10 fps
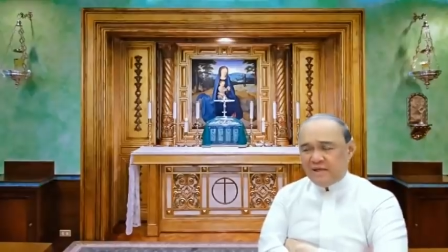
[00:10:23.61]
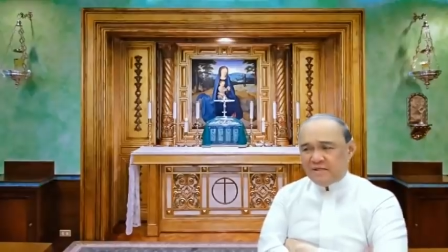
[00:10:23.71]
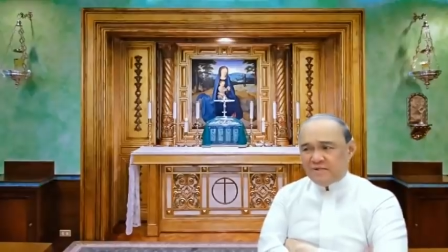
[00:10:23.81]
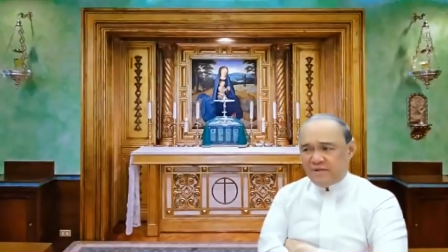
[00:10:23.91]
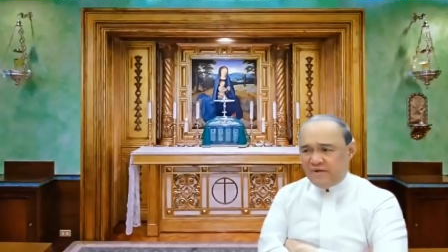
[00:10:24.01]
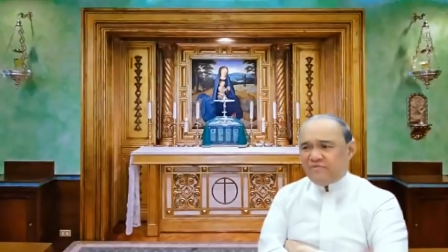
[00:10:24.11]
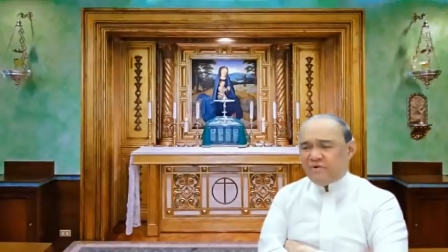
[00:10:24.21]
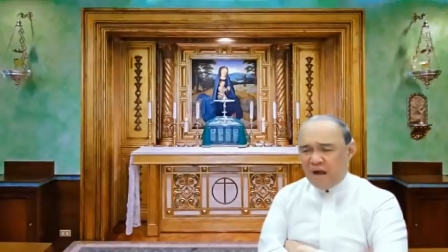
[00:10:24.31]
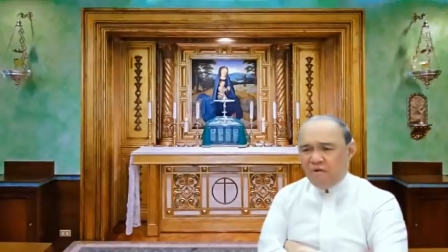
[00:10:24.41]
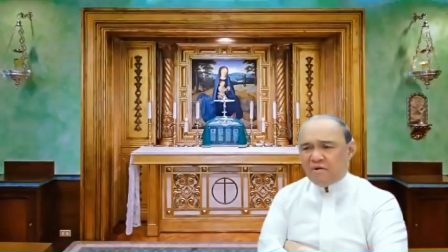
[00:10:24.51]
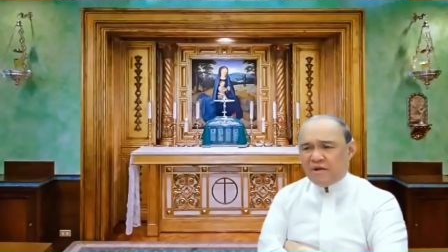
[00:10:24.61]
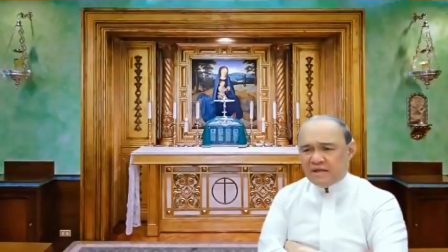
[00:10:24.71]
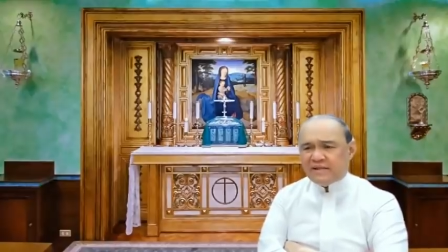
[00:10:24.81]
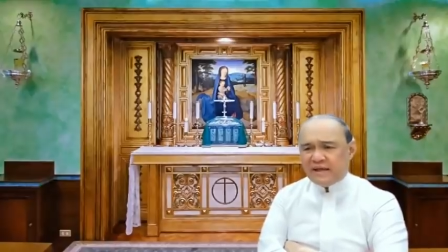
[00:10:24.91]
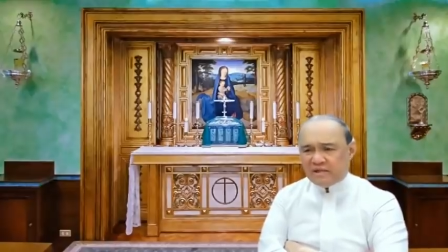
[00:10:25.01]
so therefore, how can
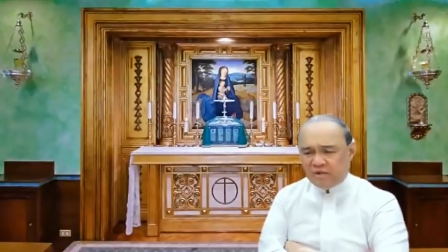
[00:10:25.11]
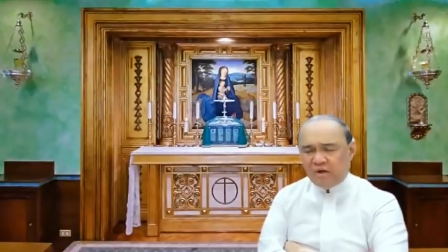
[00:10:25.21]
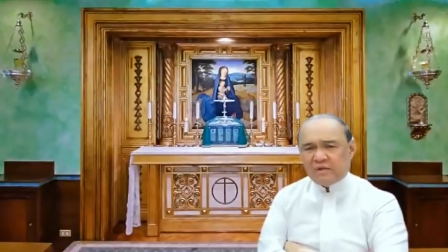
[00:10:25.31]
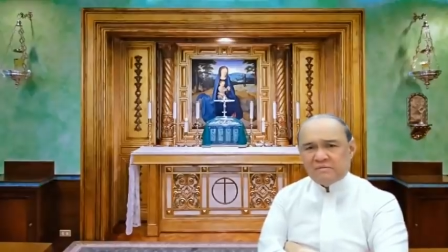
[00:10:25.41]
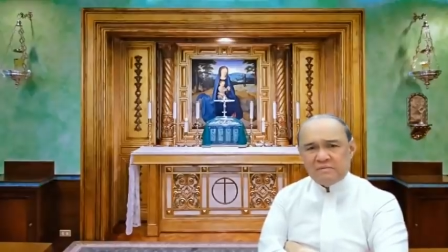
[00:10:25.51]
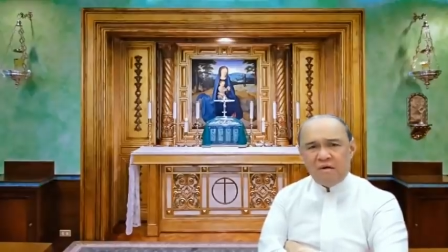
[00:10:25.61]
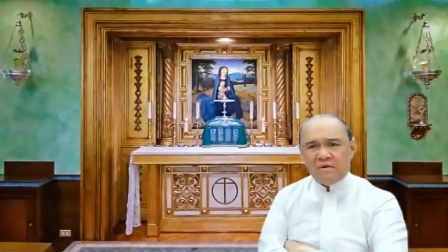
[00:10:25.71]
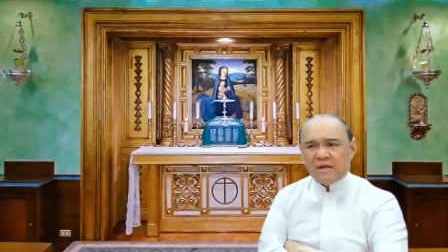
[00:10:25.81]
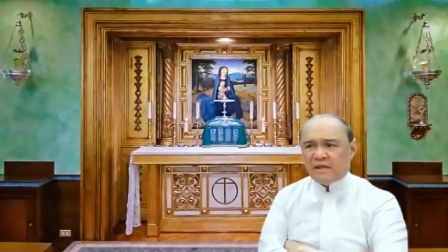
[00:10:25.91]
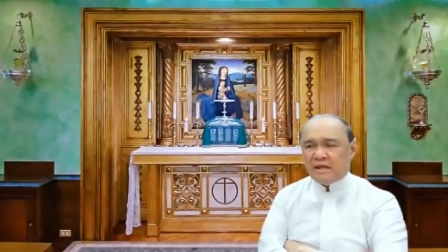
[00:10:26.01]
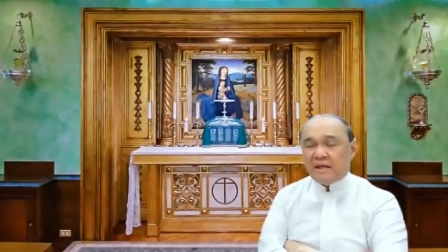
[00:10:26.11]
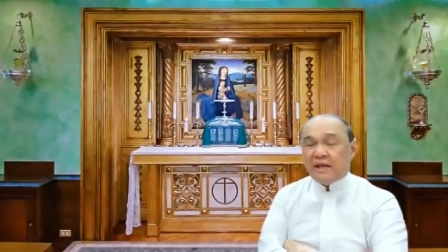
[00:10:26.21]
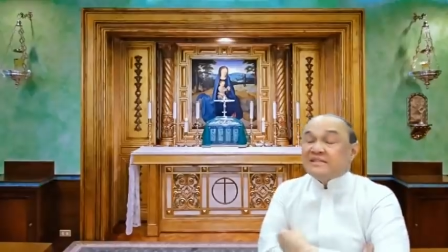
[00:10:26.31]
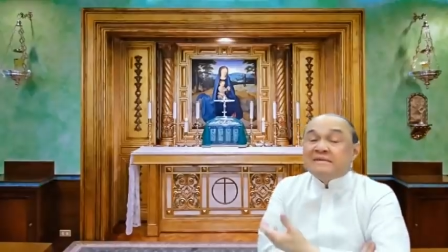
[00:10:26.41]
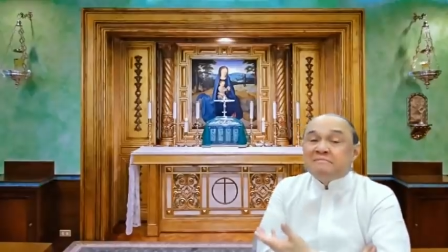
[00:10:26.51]
a tecton, how can a,
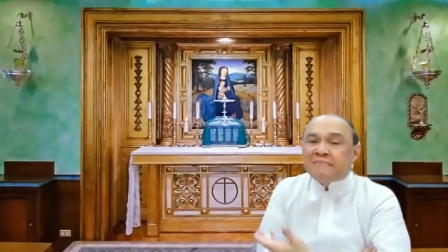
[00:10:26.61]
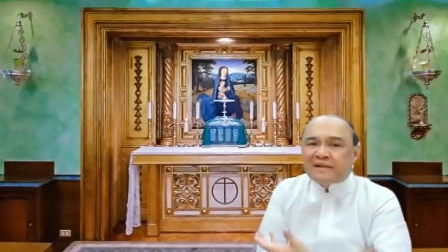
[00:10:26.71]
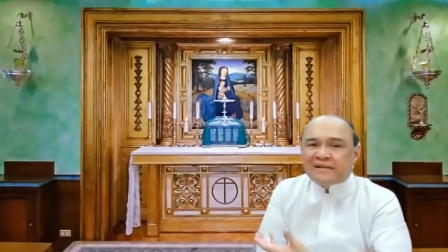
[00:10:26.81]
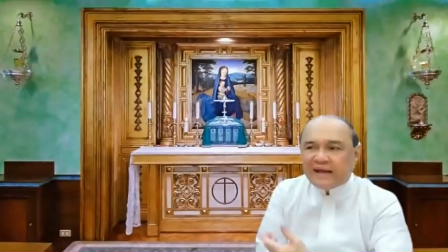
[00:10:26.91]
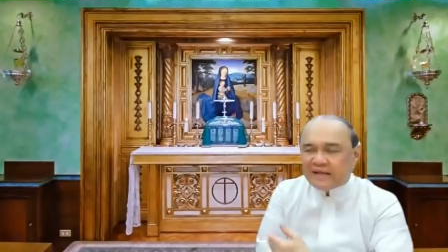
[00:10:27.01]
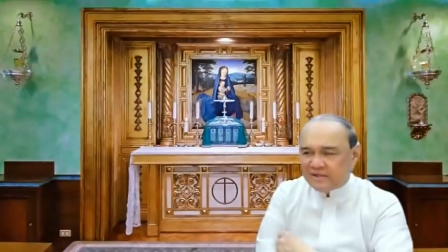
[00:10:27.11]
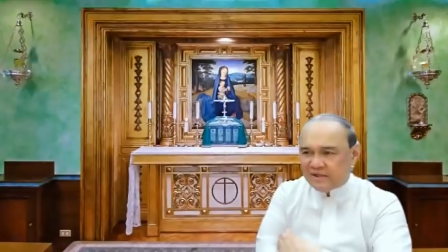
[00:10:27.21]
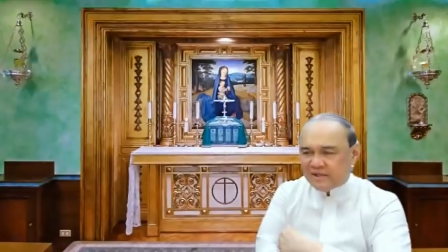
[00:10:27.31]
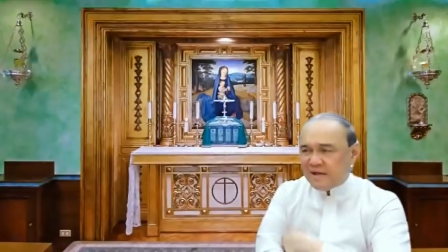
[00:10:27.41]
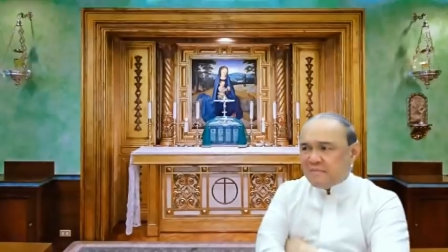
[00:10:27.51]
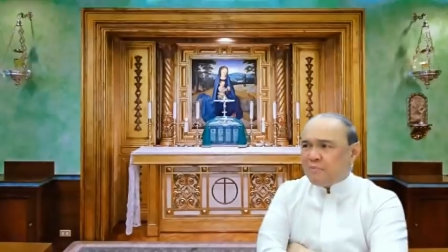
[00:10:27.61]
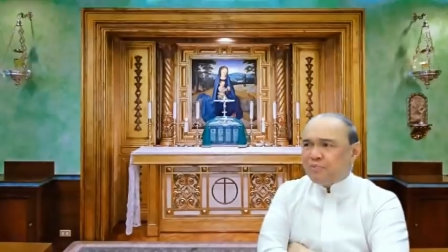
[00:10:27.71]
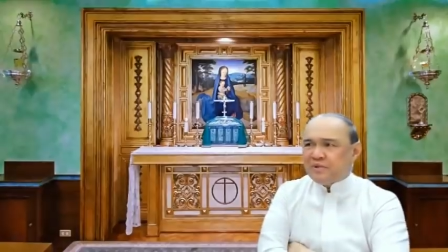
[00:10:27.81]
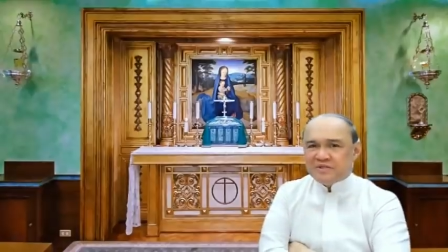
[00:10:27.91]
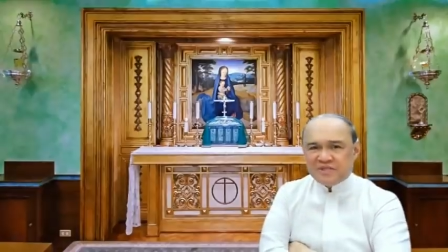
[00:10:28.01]
a simple tecton come up
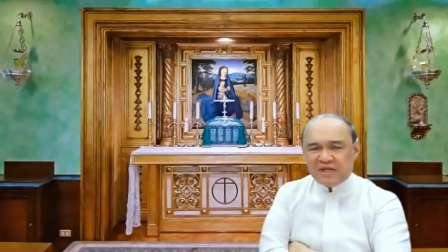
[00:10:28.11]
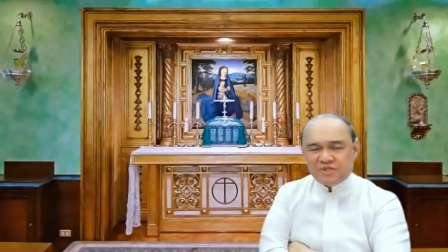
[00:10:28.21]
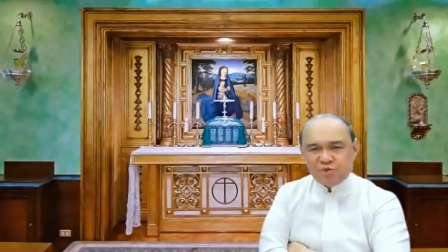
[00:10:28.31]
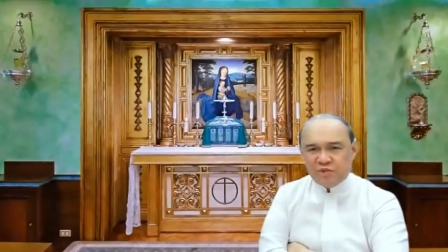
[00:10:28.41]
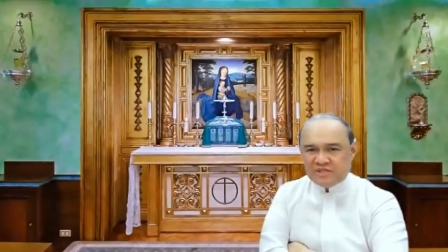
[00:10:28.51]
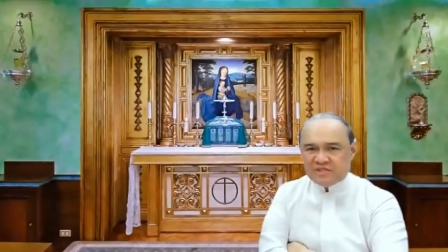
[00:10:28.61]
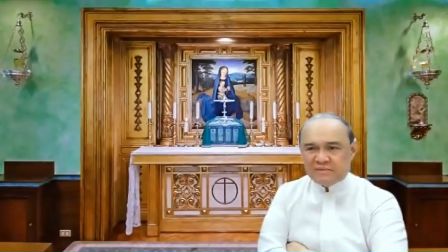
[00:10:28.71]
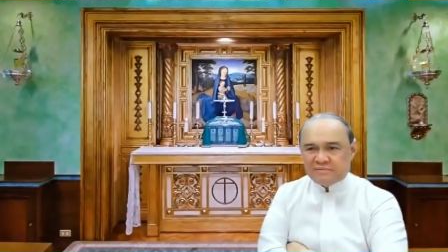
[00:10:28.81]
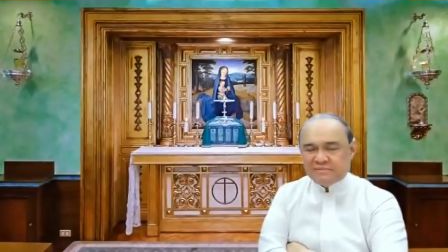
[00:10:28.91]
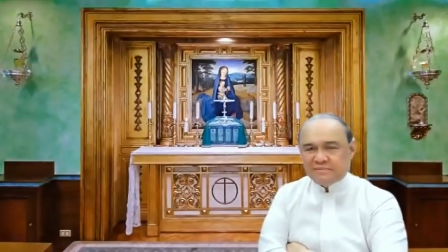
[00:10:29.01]
with such wisdom?